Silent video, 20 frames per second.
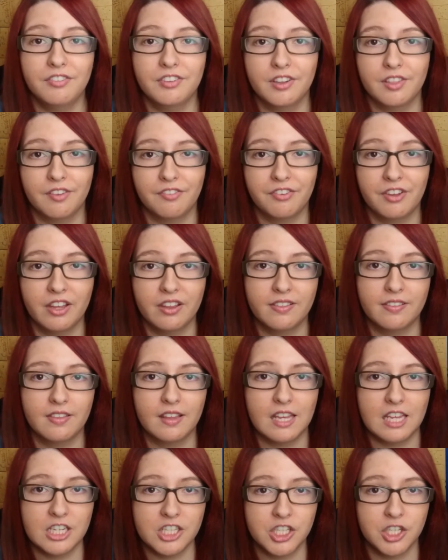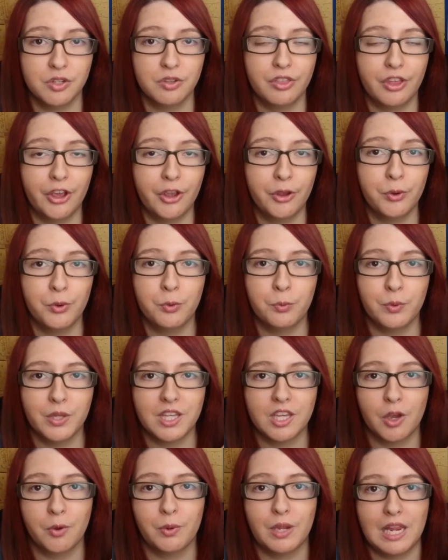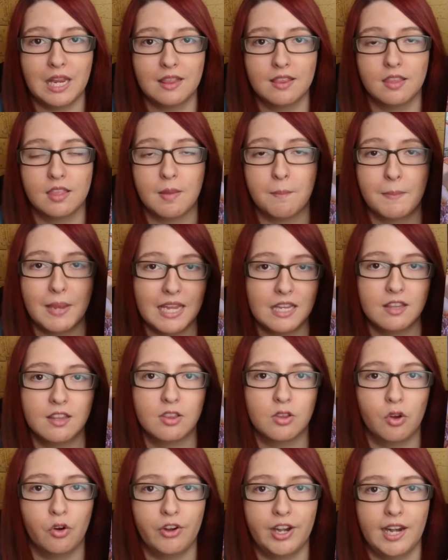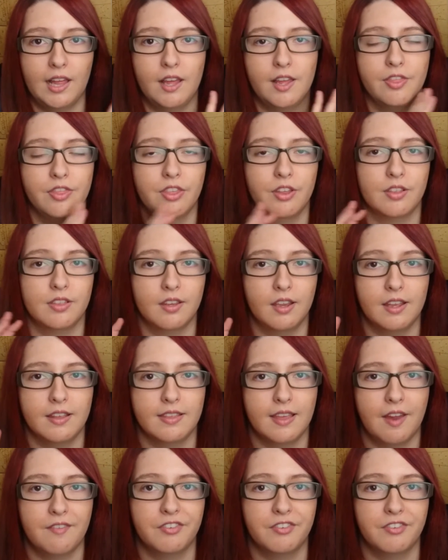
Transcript: After the first issue though, we go into the main storyline that ties